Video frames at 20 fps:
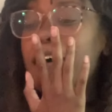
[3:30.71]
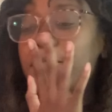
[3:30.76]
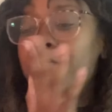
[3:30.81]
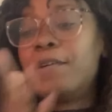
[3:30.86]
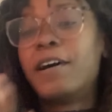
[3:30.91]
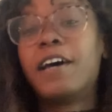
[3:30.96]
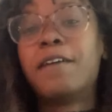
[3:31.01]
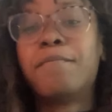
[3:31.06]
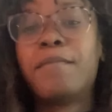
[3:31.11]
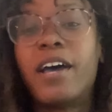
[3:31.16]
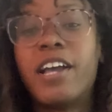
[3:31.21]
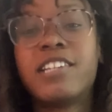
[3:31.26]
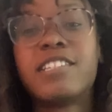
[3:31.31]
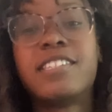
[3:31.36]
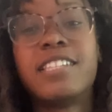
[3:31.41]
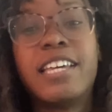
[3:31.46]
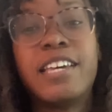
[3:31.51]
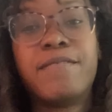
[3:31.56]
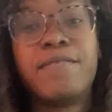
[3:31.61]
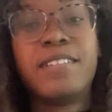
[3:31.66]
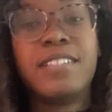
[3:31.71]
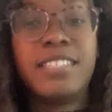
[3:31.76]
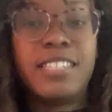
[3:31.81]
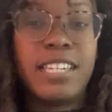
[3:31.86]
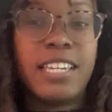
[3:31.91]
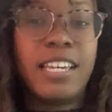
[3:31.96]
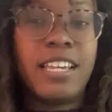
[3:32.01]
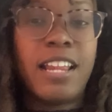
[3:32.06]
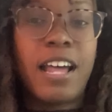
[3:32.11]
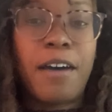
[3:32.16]
but I imagine that if it
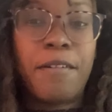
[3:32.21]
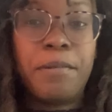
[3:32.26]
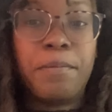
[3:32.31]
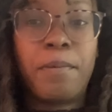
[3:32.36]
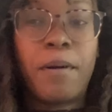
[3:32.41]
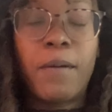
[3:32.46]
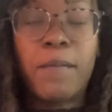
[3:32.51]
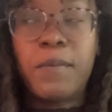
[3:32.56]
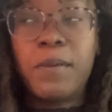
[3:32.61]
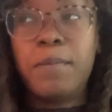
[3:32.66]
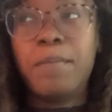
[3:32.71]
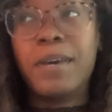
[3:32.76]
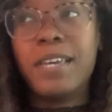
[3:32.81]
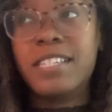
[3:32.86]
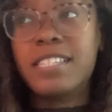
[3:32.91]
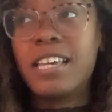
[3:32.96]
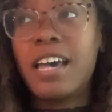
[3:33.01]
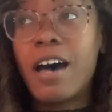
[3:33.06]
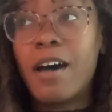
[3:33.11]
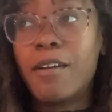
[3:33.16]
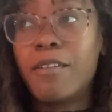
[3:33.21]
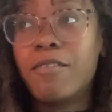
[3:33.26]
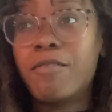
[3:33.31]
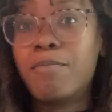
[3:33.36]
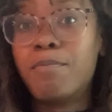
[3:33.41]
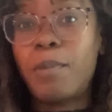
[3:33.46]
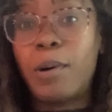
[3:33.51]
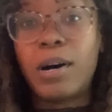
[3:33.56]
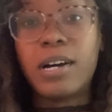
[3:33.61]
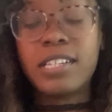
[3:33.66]
did, I would probably base it out of
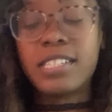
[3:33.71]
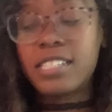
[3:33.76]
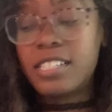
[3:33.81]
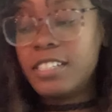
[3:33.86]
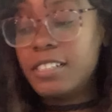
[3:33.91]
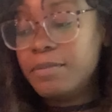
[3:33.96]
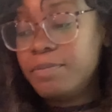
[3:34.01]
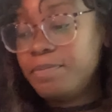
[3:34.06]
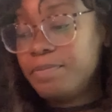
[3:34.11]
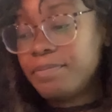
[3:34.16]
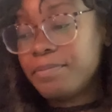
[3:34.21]
Boston.